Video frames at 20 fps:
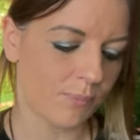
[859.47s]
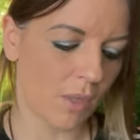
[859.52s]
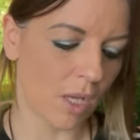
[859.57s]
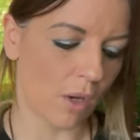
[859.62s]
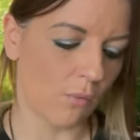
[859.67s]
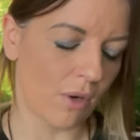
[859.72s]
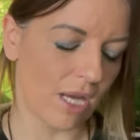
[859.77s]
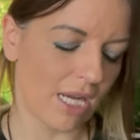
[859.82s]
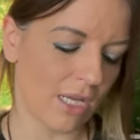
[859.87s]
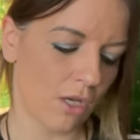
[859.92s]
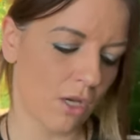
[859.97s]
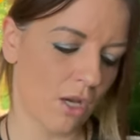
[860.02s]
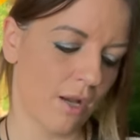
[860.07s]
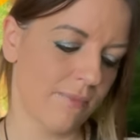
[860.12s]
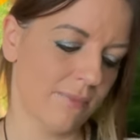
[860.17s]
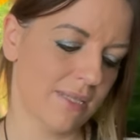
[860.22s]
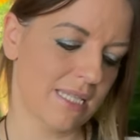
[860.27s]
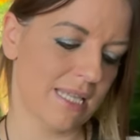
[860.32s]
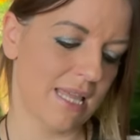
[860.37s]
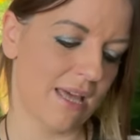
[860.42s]
When it
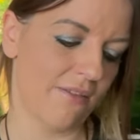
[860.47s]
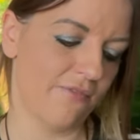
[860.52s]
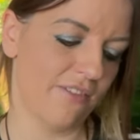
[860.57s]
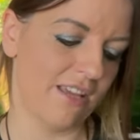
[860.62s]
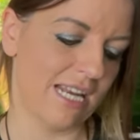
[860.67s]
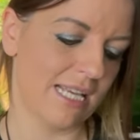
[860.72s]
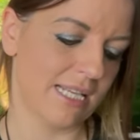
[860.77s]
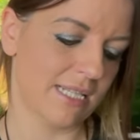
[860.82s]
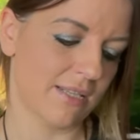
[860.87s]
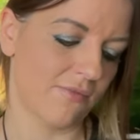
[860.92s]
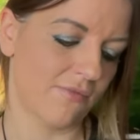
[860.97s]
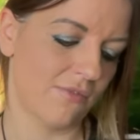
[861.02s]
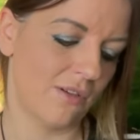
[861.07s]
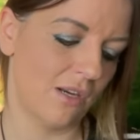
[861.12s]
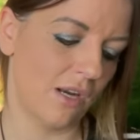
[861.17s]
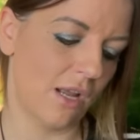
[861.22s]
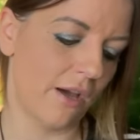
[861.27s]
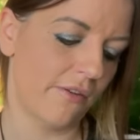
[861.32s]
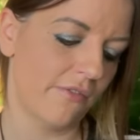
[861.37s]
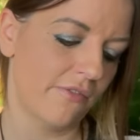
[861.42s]
comes to their feelings of
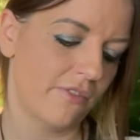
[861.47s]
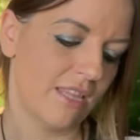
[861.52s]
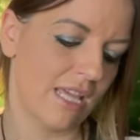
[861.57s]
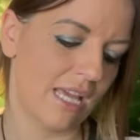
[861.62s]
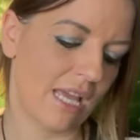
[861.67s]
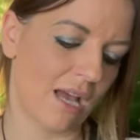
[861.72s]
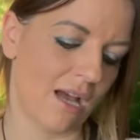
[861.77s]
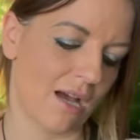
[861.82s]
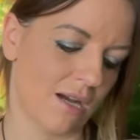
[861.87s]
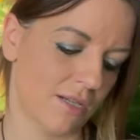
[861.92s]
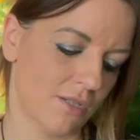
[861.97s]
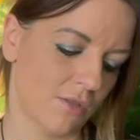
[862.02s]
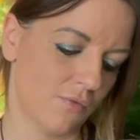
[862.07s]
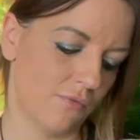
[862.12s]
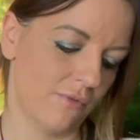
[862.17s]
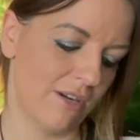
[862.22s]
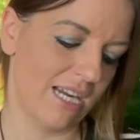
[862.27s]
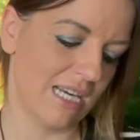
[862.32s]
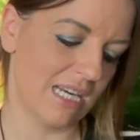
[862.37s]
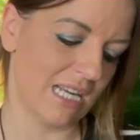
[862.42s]
love, they aren't
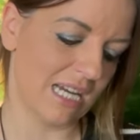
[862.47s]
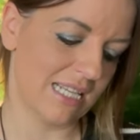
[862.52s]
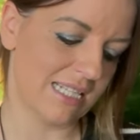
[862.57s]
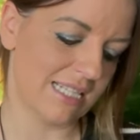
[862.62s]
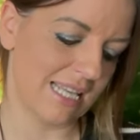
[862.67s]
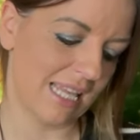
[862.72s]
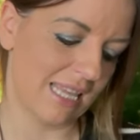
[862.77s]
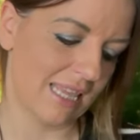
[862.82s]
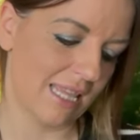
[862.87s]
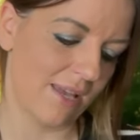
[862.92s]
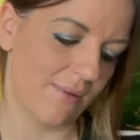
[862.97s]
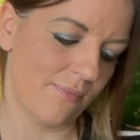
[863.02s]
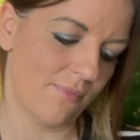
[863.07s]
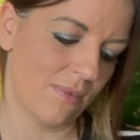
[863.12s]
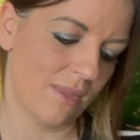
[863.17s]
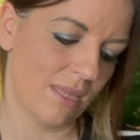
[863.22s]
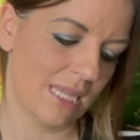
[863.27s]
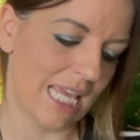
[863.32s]
realising them.